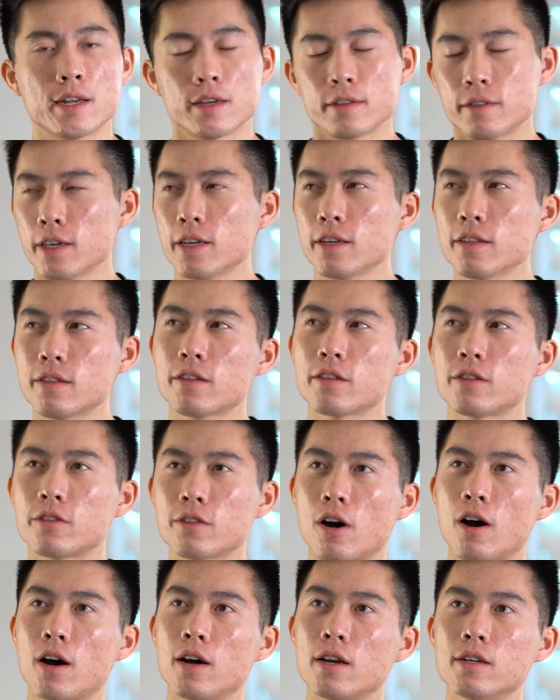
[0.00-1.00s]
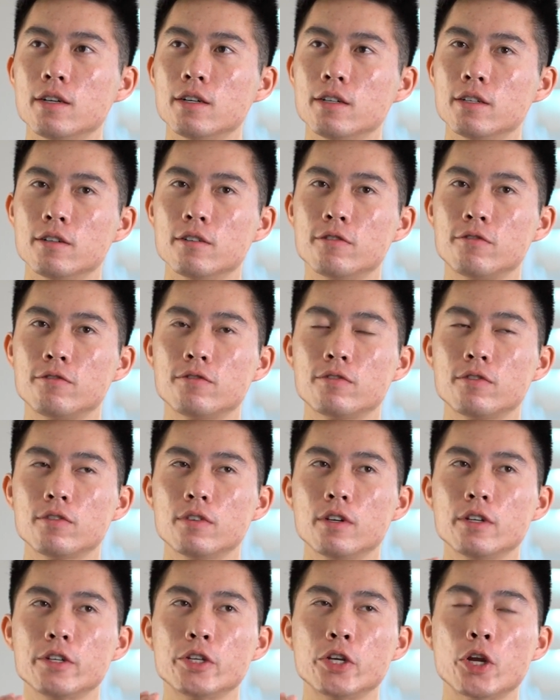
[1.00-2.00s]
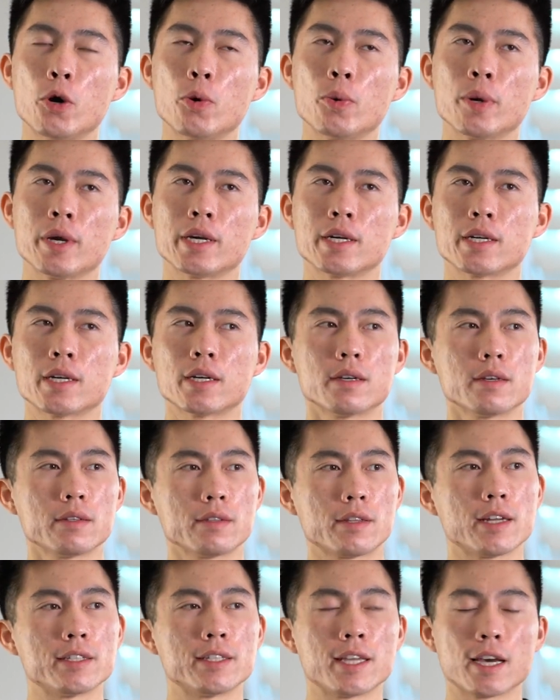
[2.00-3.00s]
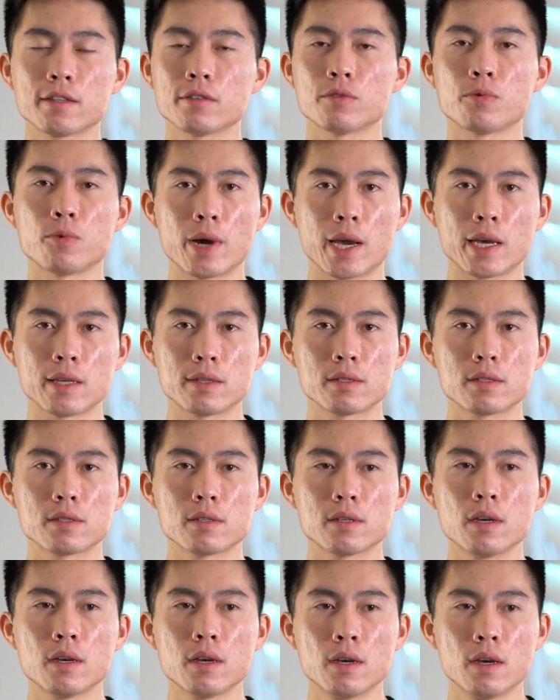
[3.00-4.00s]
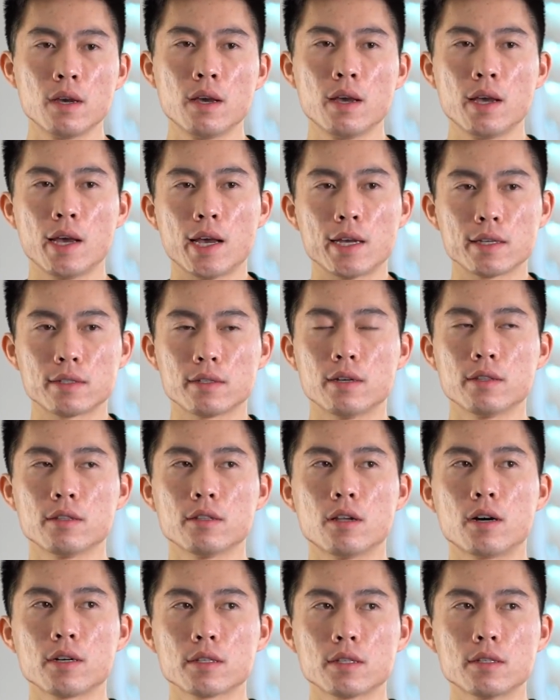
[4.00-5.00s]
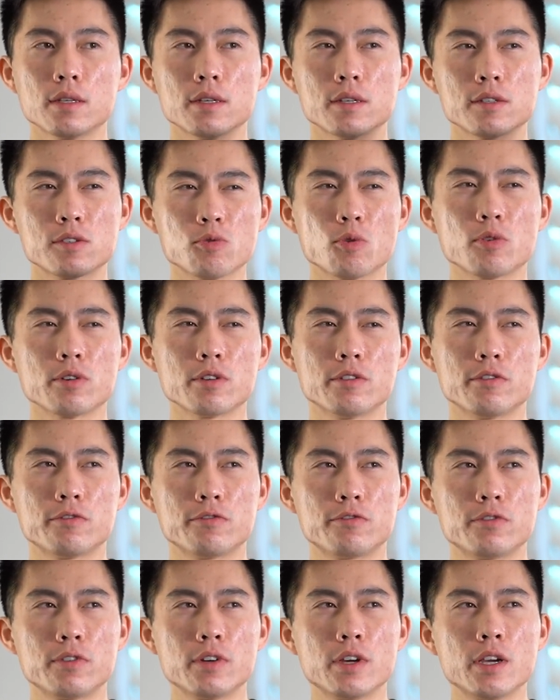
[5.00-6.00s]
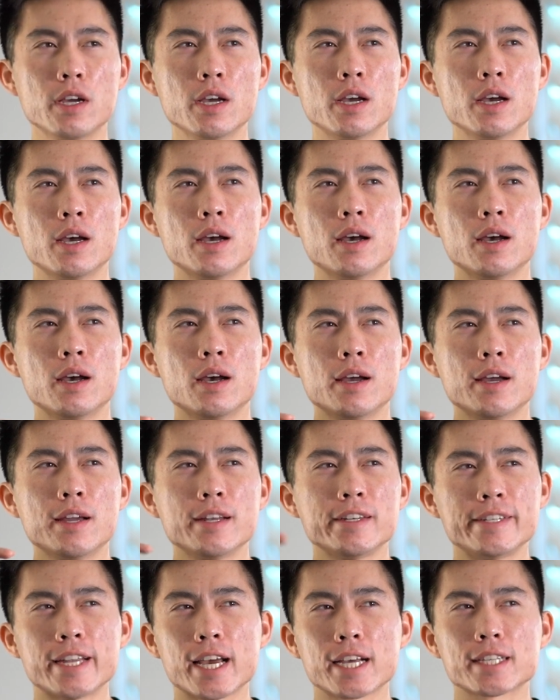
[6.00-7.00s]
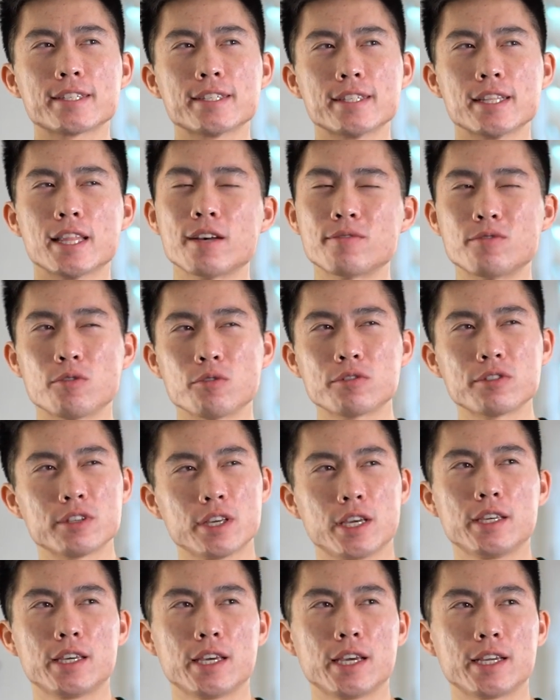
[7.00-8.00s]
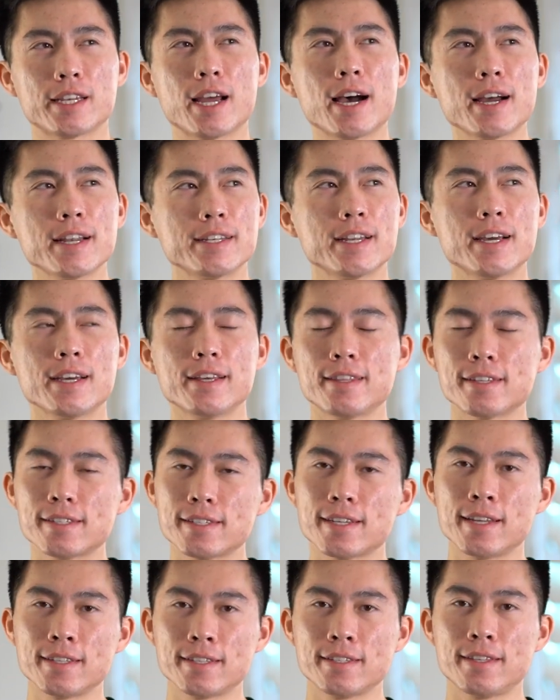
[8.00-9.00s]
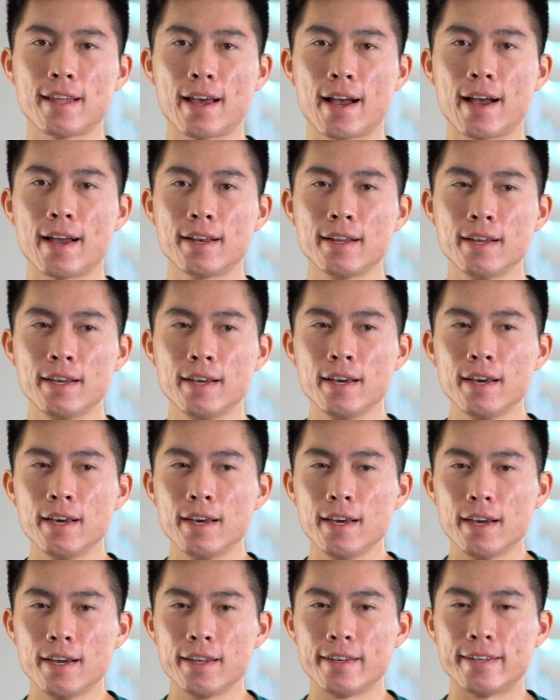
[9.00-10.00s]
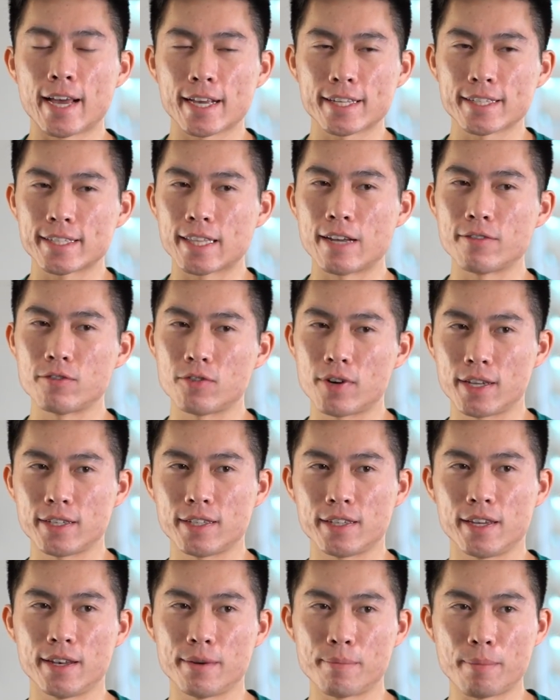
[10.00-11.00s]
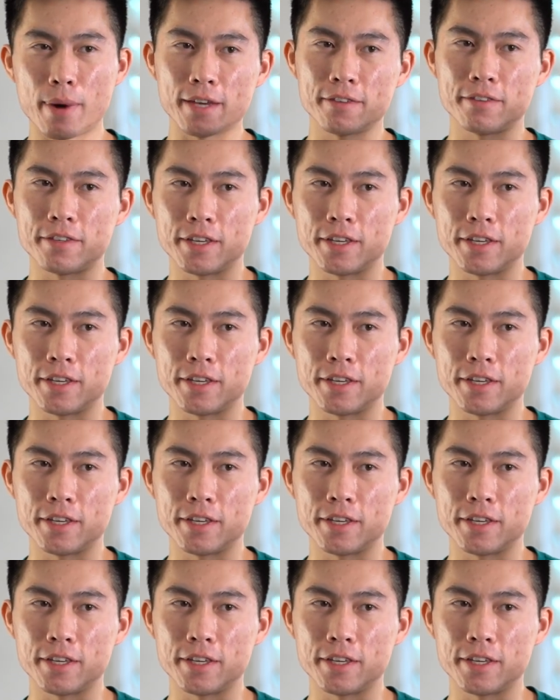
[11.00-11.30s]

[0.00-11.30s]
And I think the thought of knowing that death awaits has unlocked a sort of next level thinking. Not not in the sense that next level as in my